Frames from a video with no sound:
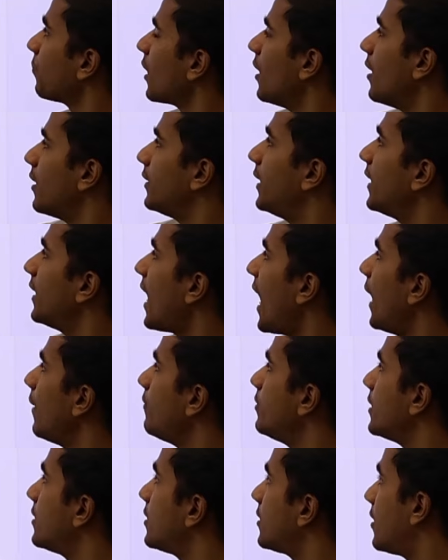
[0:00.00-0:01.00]
derives
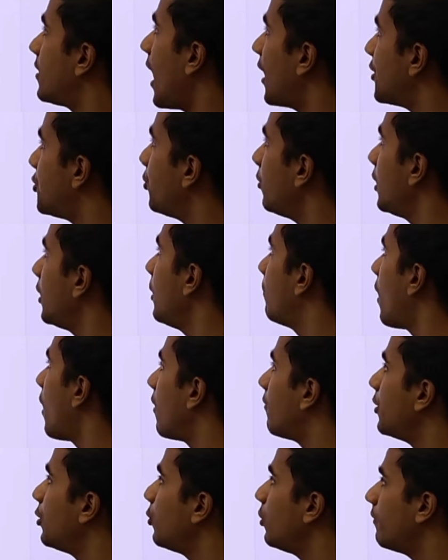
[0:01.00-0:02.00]
its statutory
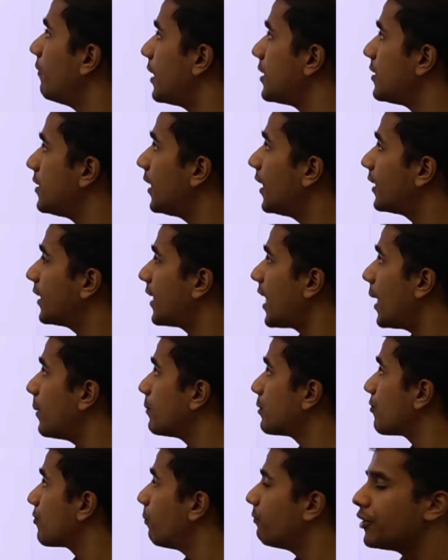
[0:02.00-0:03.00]
power to investigate crimes
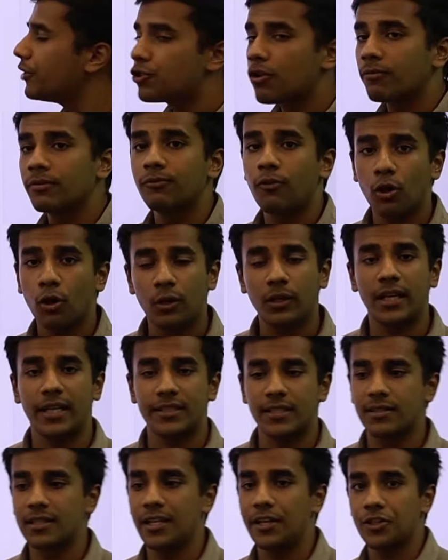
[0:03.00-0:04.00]
from which of the following
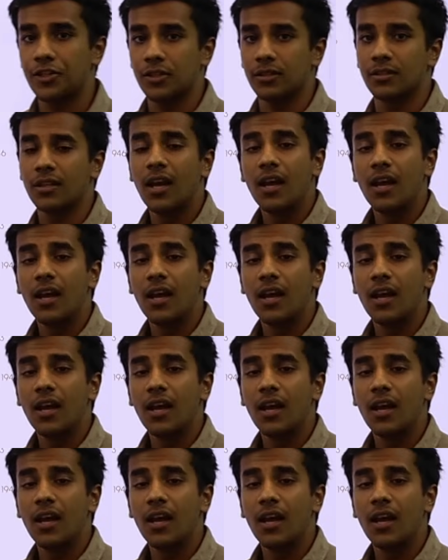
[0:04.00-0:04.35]
legislation?